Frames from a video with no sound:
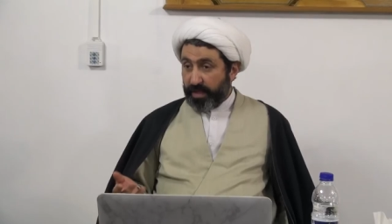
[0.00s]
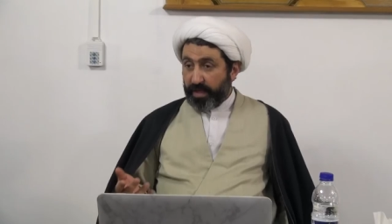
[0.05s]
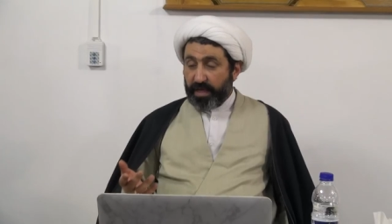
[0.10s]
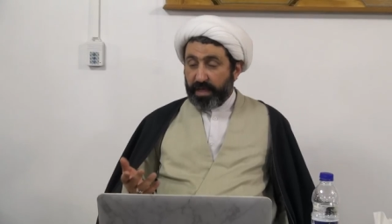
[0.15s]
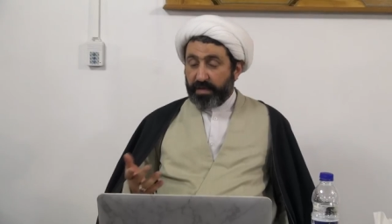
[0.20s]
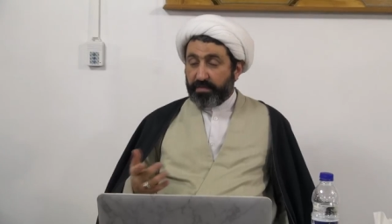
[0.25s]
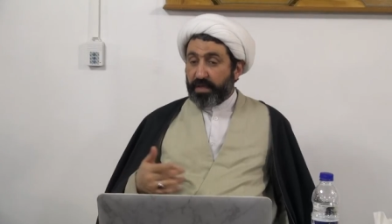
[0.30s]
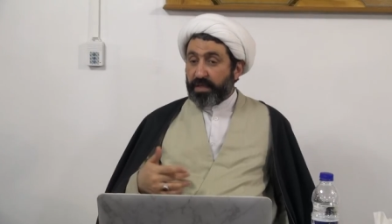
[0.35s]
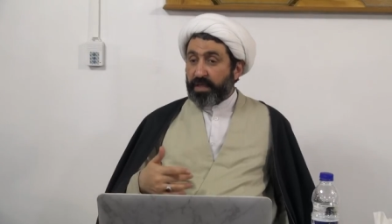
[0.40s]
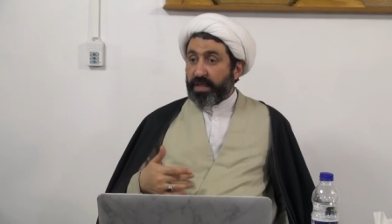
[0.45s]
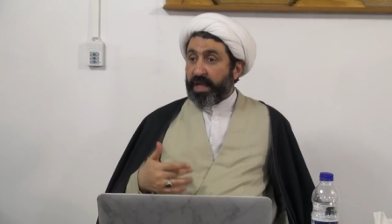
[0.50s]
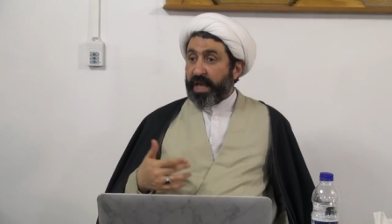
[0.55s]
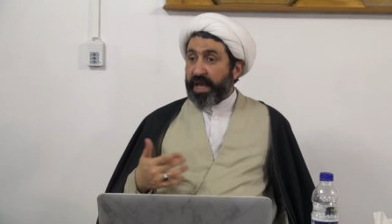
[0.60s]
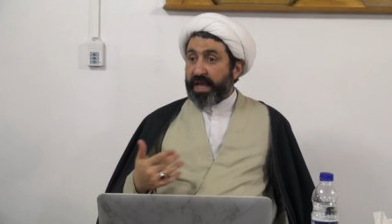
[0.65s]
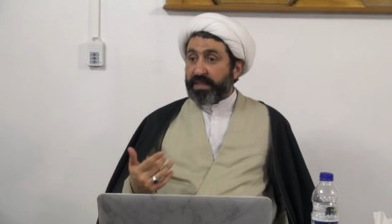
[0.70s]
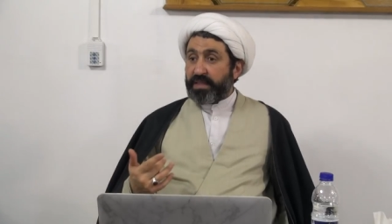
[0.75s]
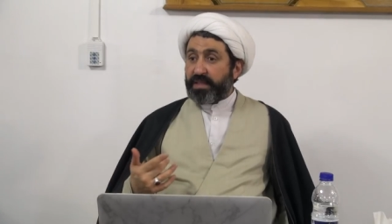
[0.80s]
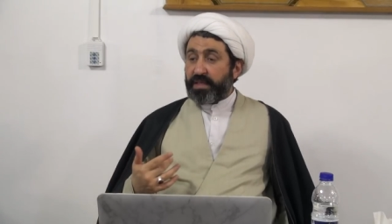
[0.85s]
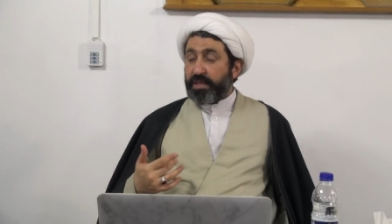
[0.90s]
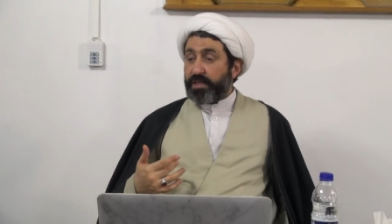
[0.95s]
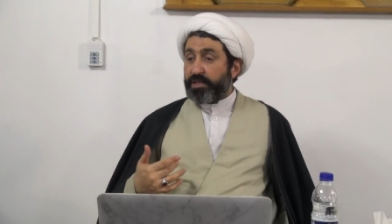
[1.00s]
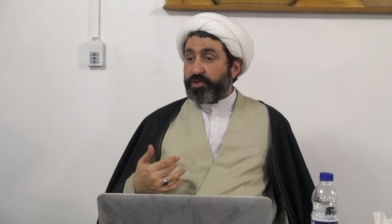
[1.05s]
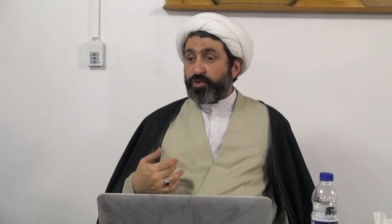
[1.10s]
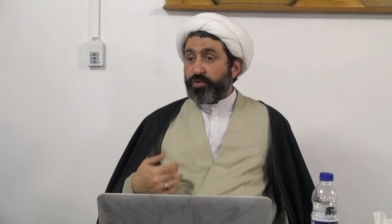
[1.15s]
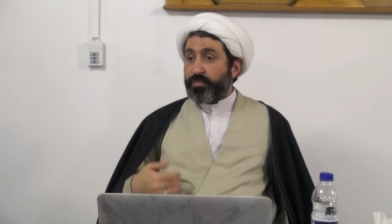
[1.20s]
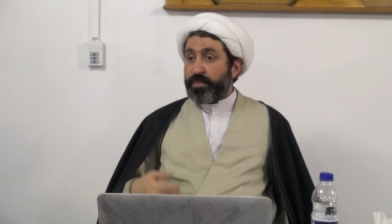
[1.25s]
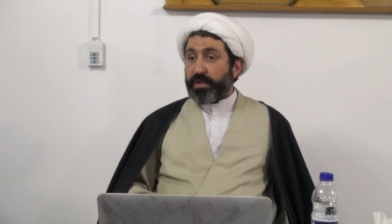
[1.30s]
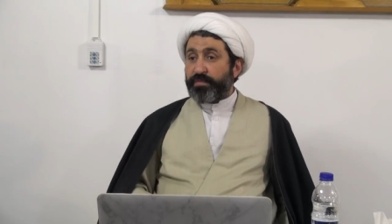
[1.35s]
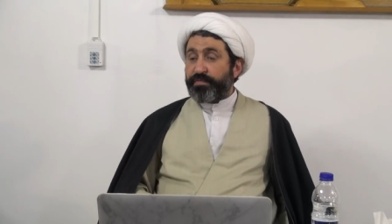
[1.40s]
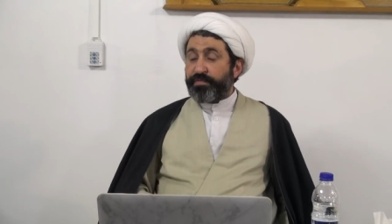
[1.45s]
Even in hadith,
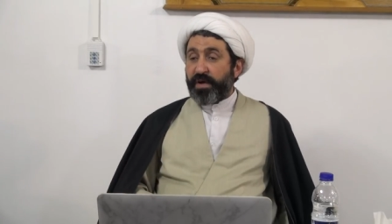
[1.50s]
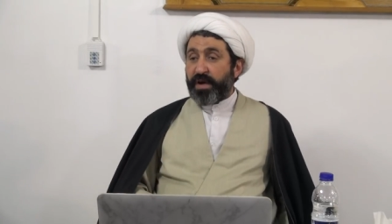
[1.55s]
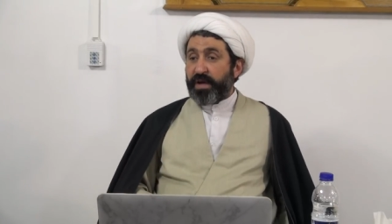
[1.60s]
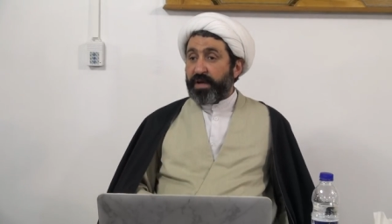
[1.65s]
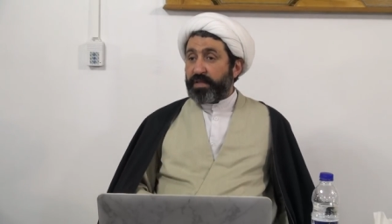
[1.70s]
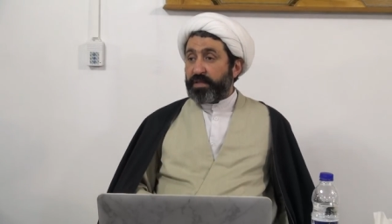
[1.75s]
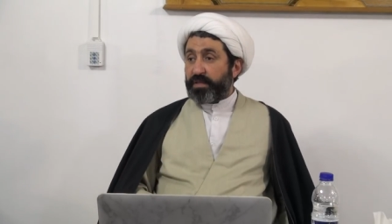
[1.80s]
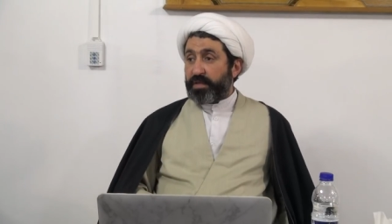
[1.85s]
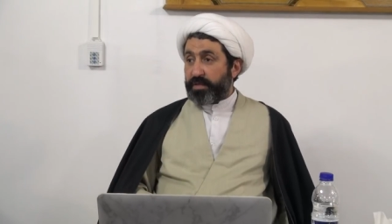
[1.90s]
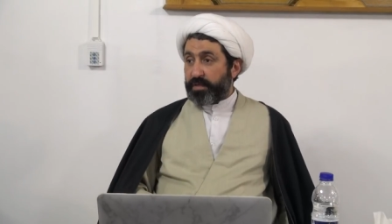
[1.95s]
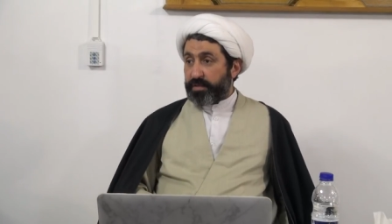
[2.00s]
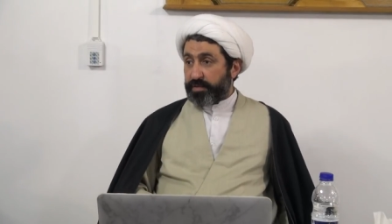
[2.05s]
you may find